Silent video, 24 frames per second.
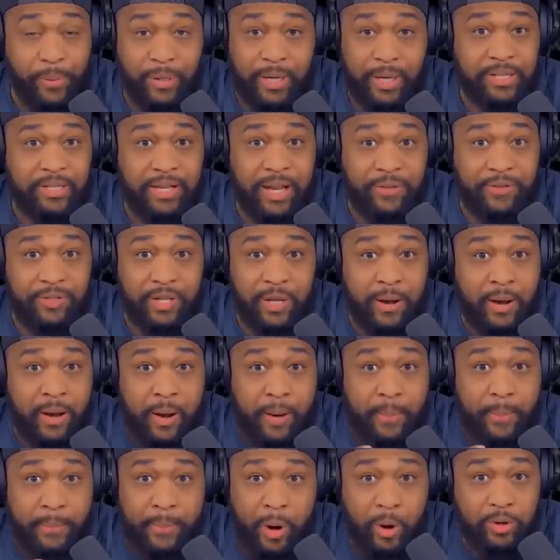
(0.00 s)
police officer,
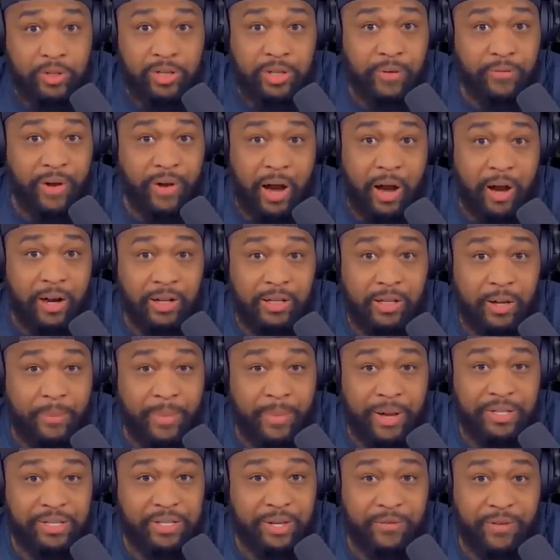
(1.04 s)
most of all the
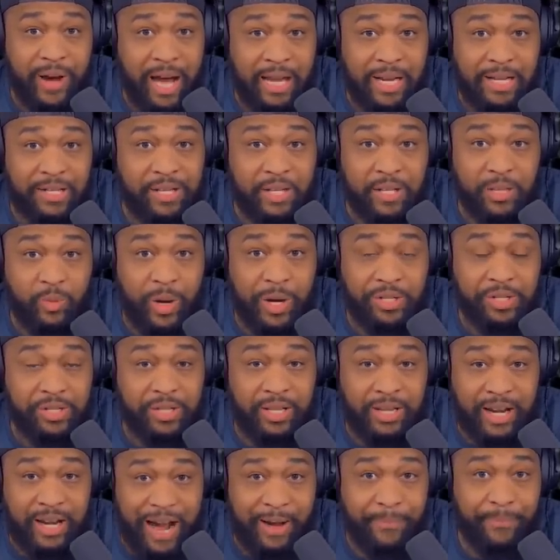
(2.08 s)
domestic violence situations
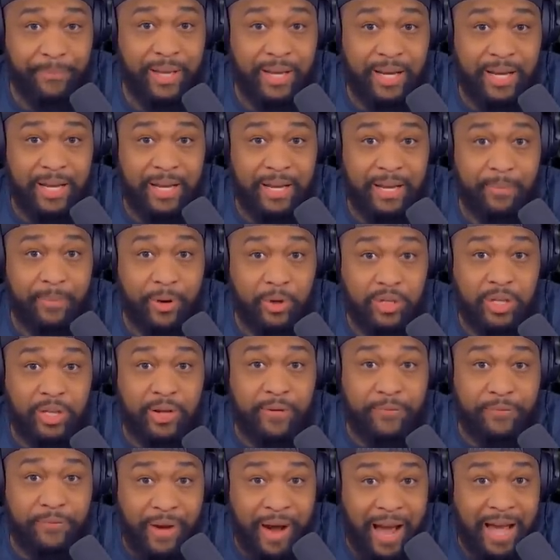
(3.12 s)
that I've been in, most of
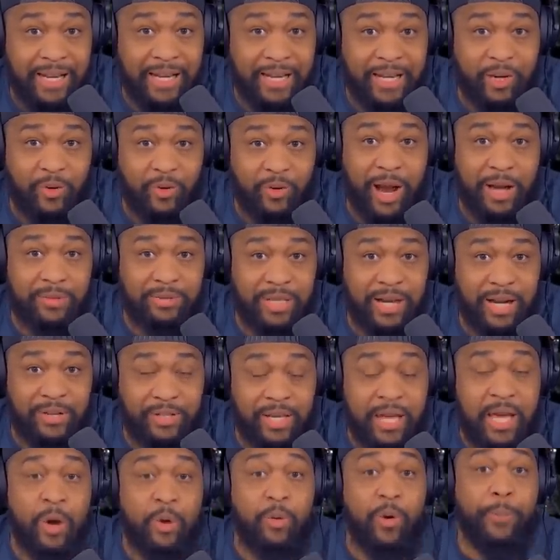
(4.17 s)
the violent crimes that I've
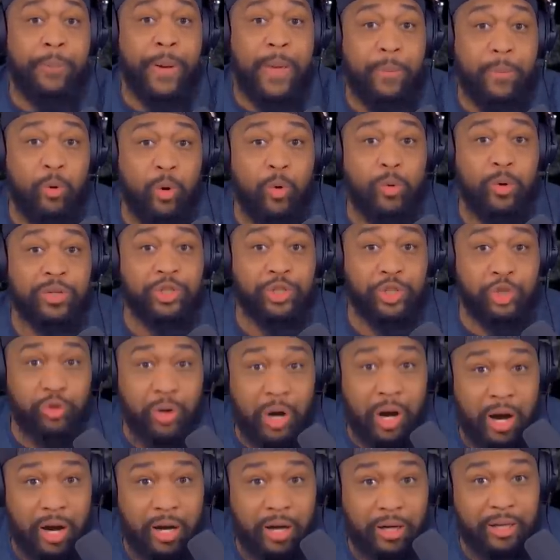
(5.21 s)
seen, were people who were
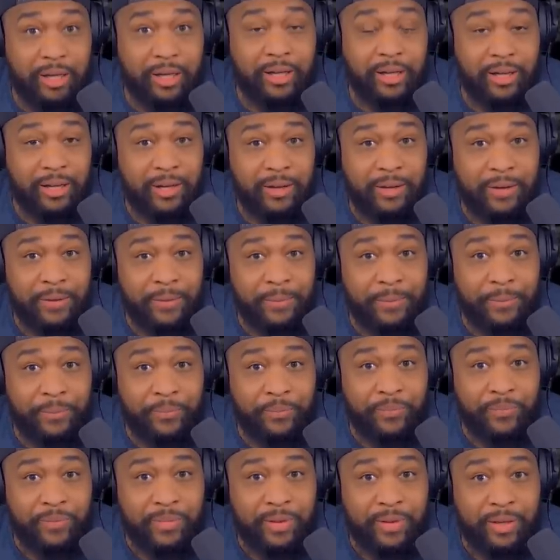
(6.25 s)
drunk.
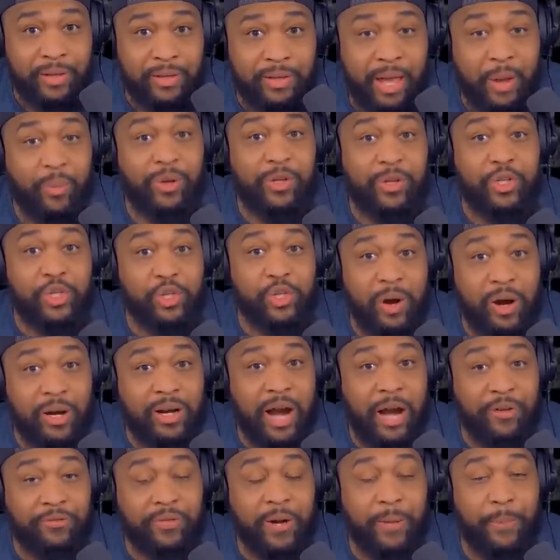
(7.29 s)
They were drunk
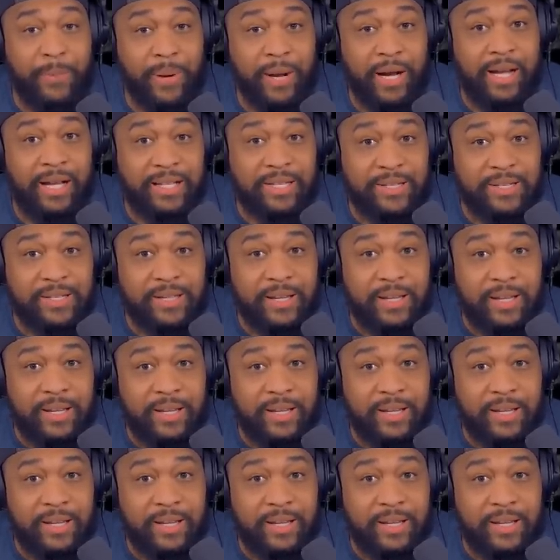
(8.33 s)
off their butts.